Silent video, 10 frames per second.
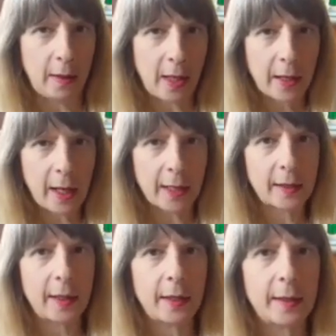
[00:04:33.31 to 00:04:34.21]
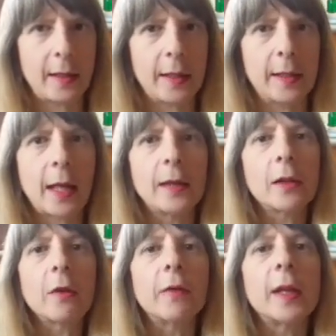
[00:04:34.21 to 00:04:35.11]
Yeah, it has this
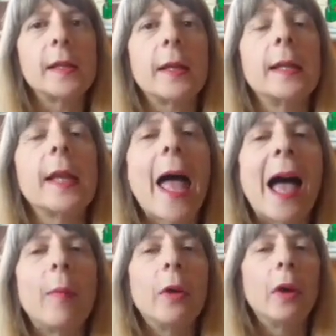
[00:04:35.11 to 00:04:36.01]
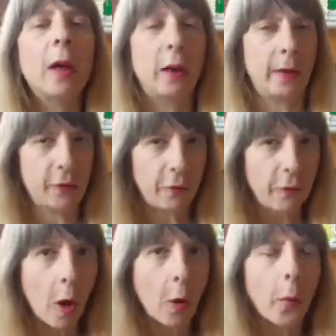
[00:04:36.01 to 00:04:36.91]
sense of this ebb and this
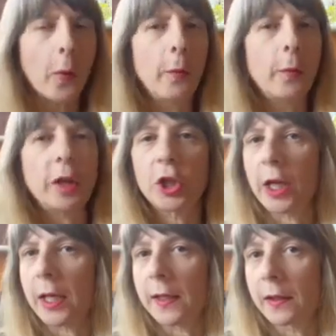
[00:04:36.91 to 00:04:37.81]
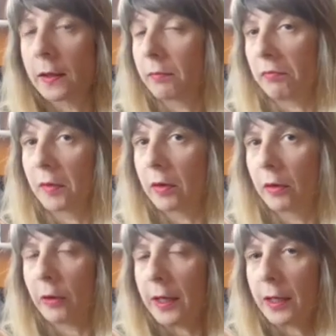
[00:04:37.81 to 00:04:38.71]
flow, which is
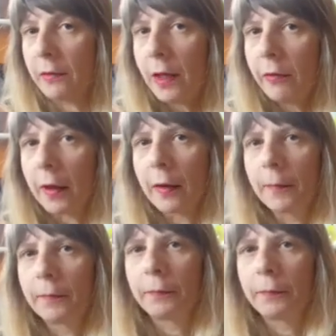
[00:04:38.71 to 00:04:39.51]
creative living.